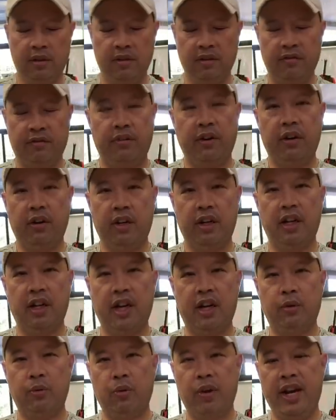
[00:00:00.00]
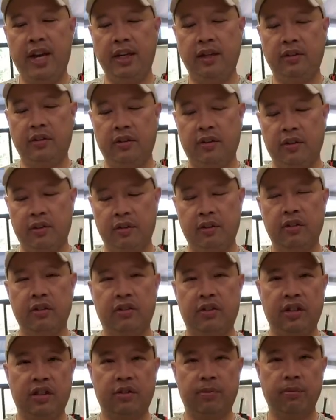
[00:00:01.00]
fairly lightweight,
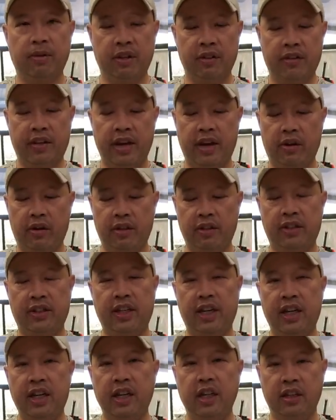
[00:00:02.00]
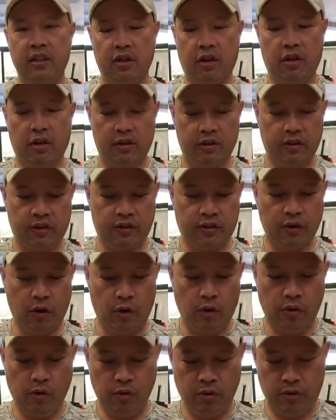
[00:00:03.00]
six month guarantee on the
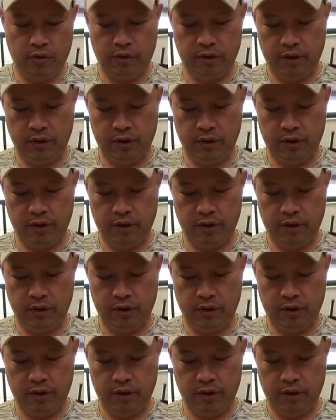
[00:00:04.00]
sole.